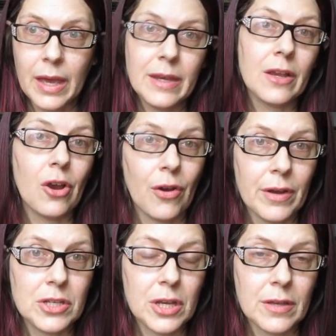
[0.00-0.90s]
and
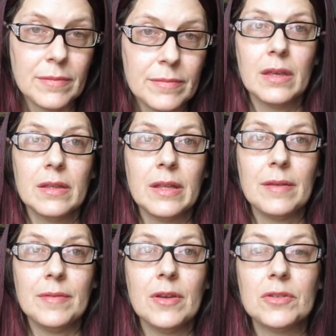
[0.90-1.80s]
encouraging.
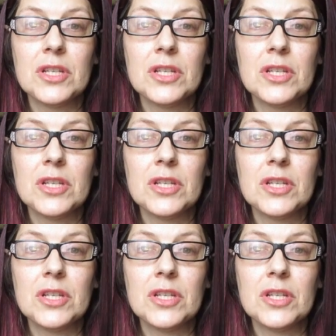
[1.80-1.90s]
That, you know,